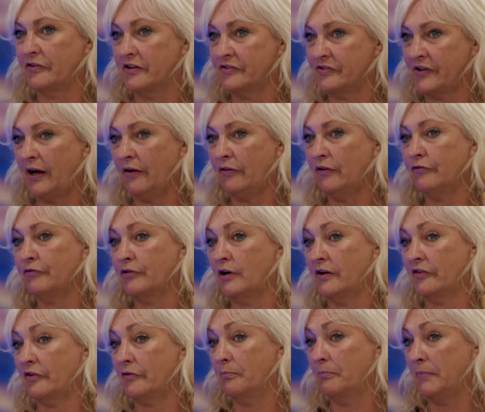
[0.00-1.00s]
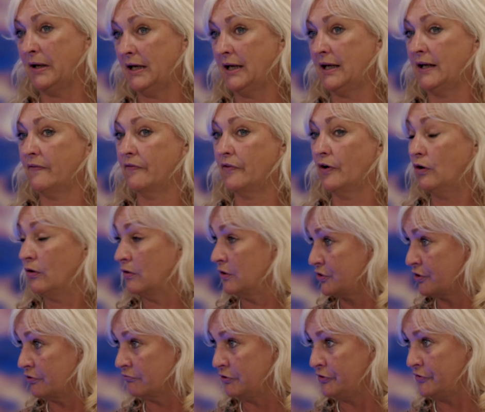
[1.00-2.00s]
The south of France, meaning the
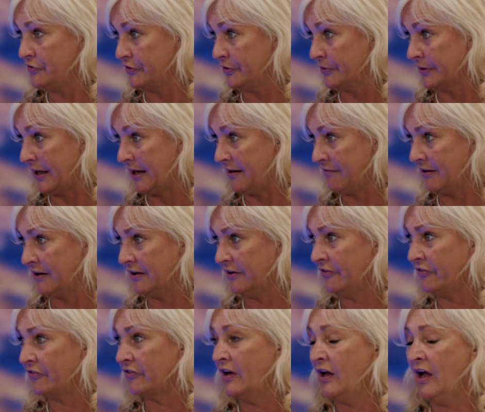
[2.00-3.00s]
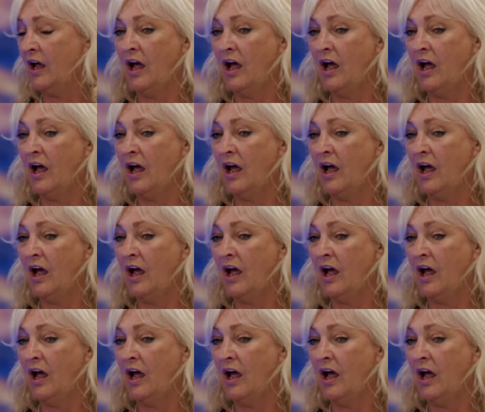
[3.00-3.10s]
Languedoc-Roussillon areas.